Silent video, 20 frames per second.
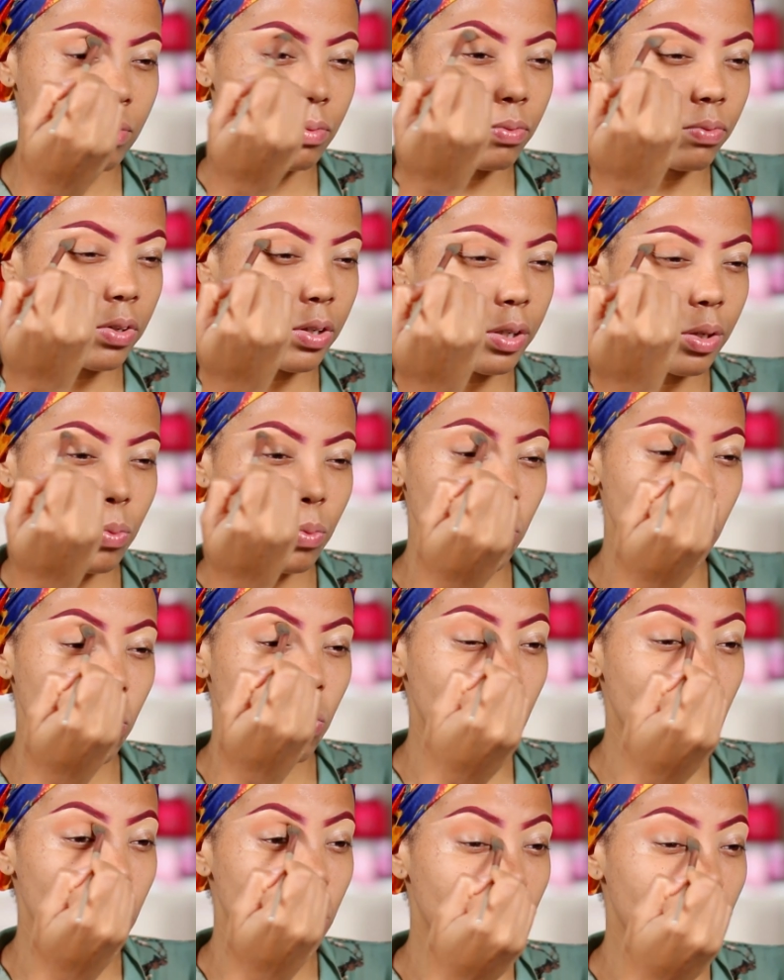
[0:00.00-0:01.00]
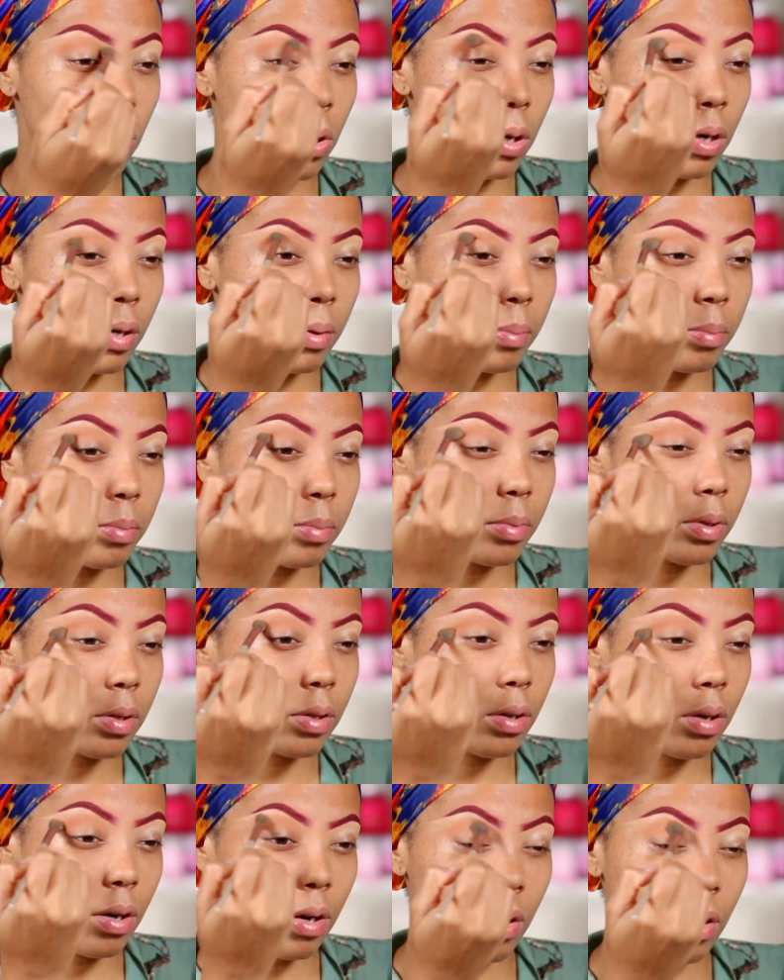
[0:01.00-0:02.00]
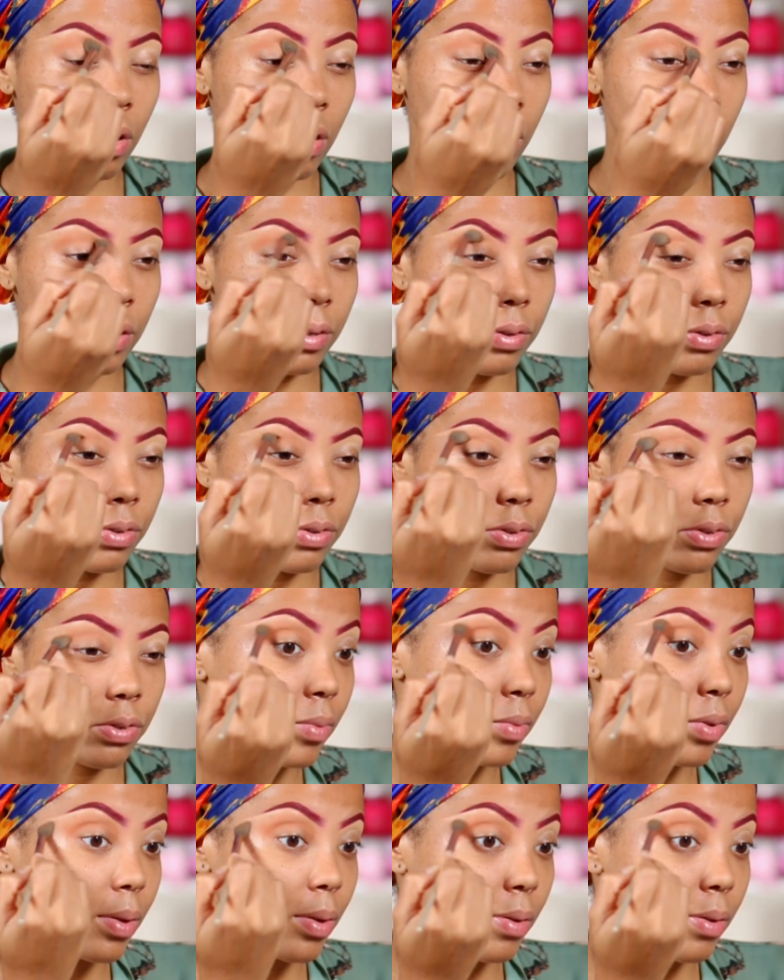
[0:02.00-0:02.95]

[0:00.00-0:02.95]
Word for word: very warm orange.